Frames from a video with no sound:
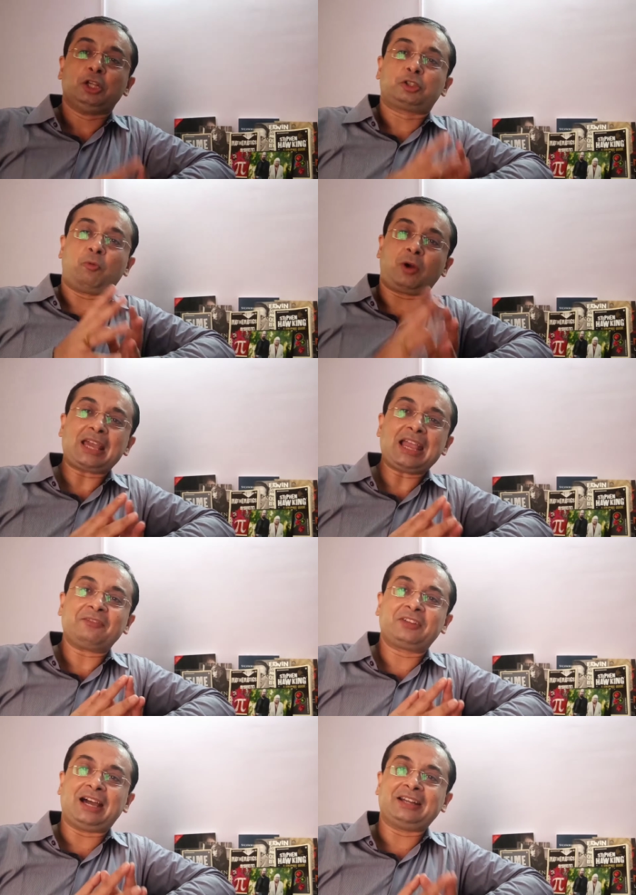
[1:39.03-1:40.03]
So what I
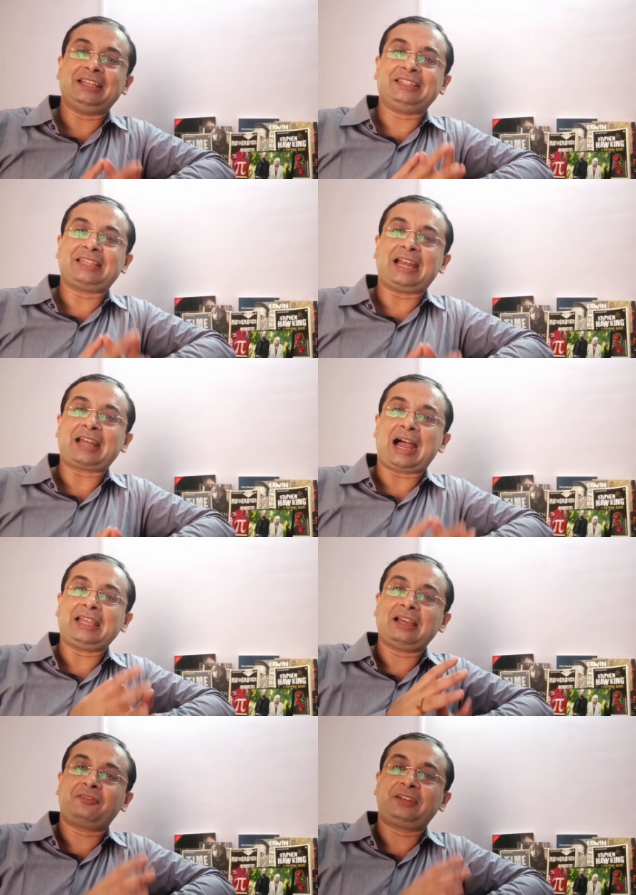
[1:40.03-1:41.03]
have done is that I
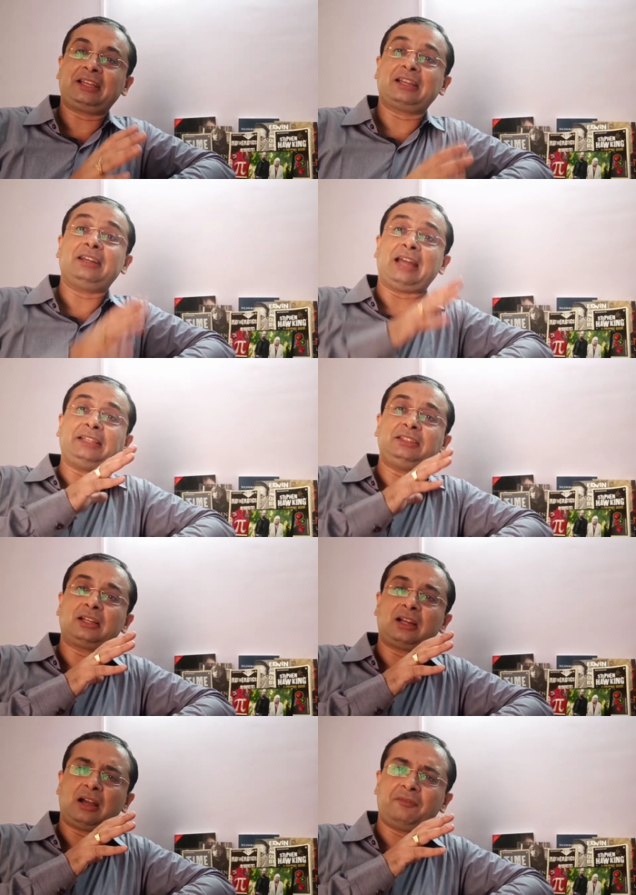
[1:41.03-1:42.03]
have taken
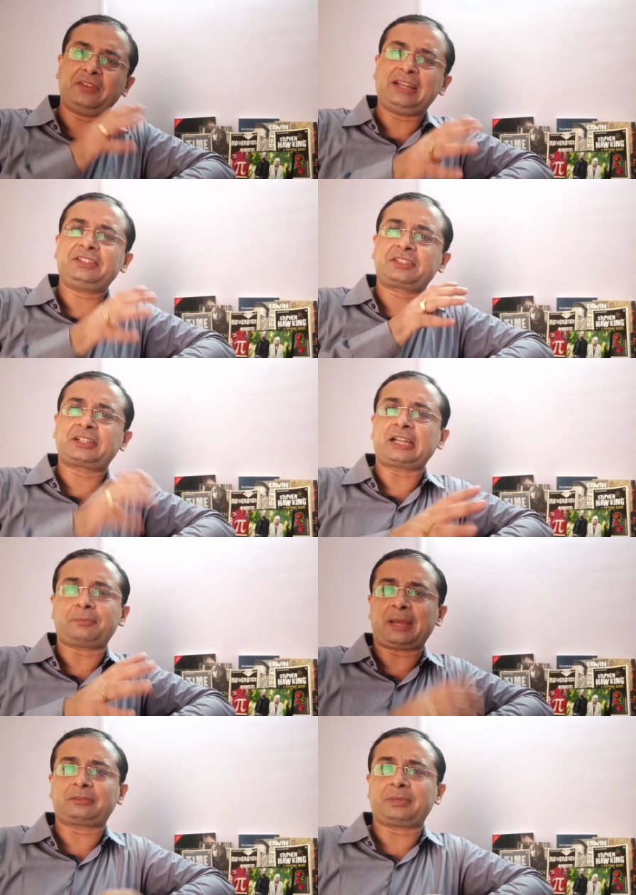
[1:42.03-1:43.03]
neither a very
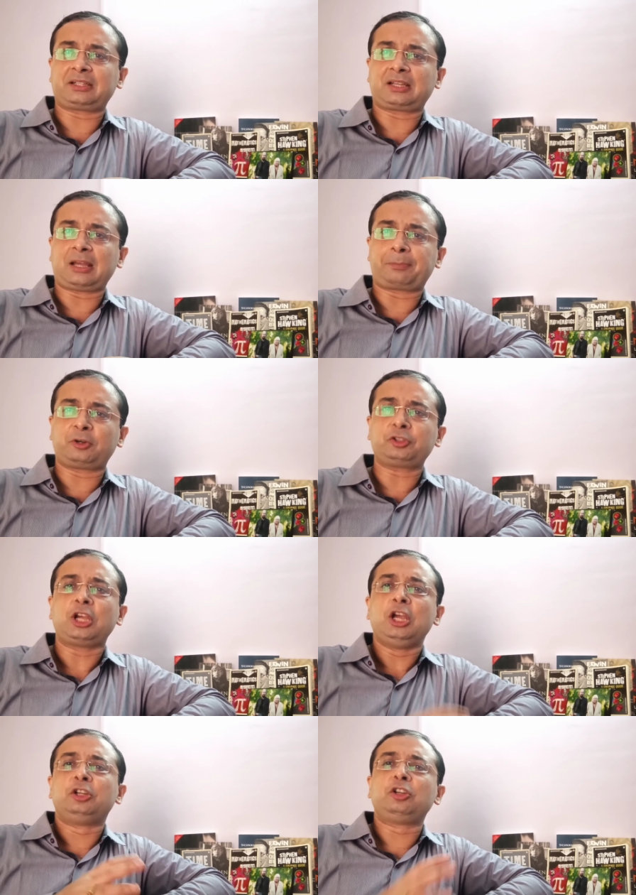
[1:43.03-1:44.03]
strict mathematical approach
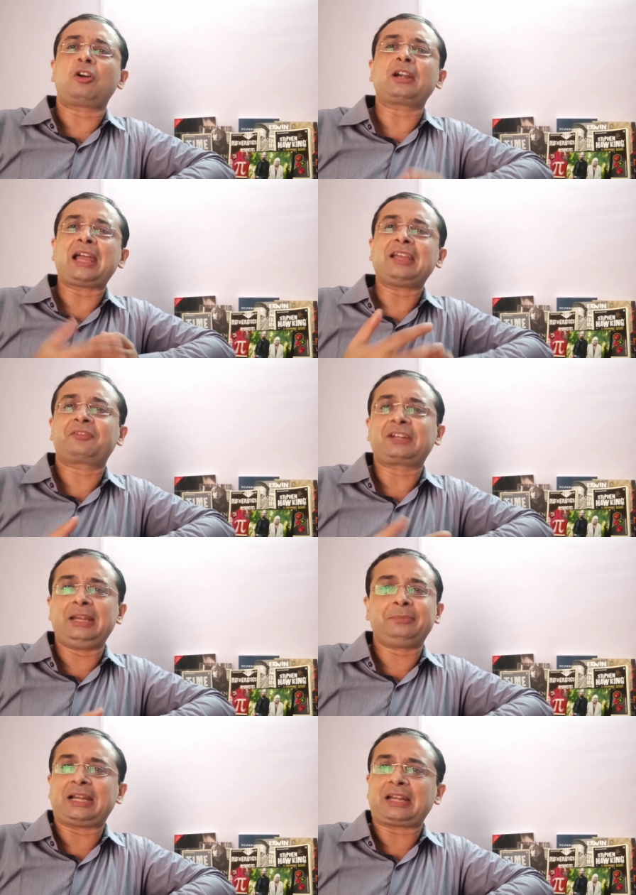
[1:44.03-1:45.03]
nor I have
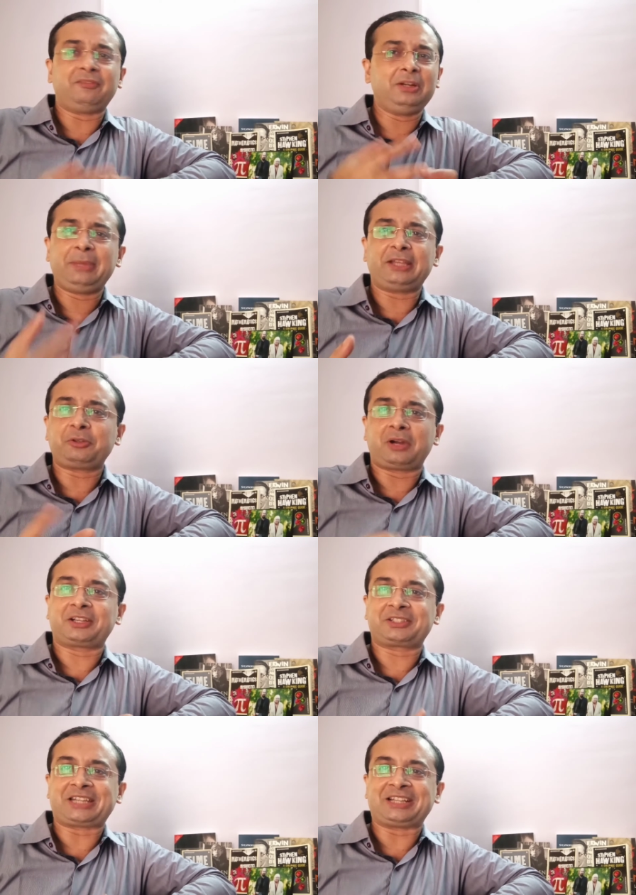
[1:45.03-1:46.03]
claimed that I will make you
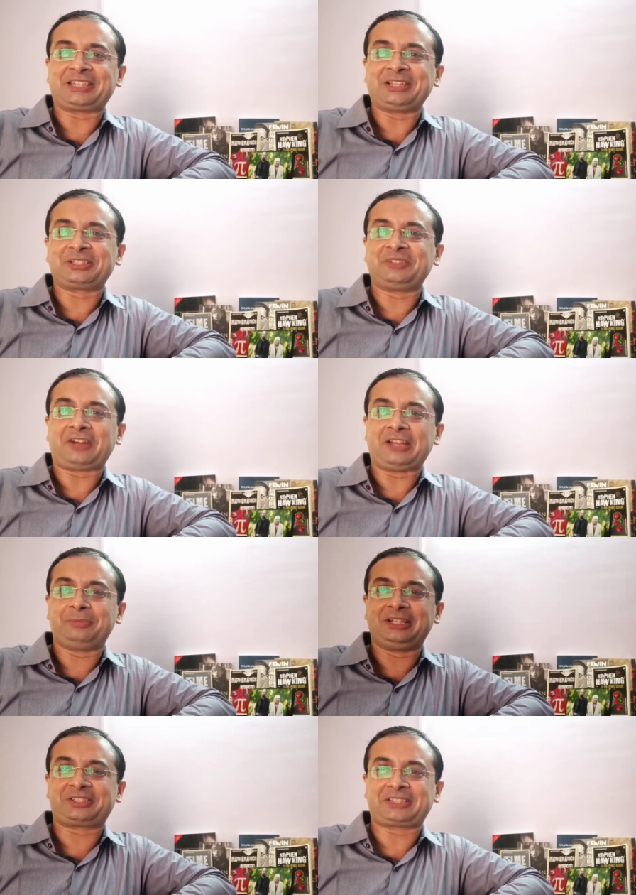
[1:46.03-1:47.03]
understand things in
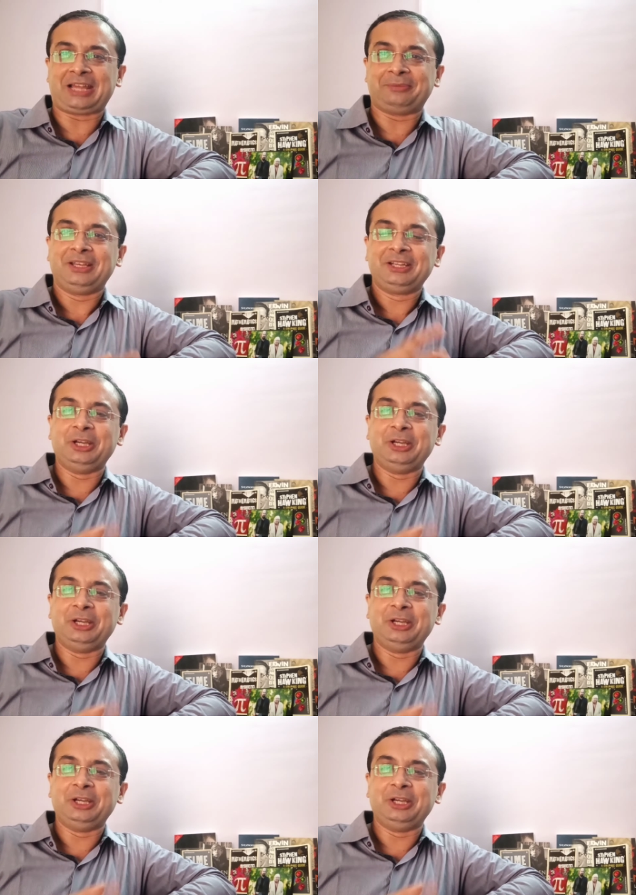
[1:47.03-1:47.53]
5 minutes time.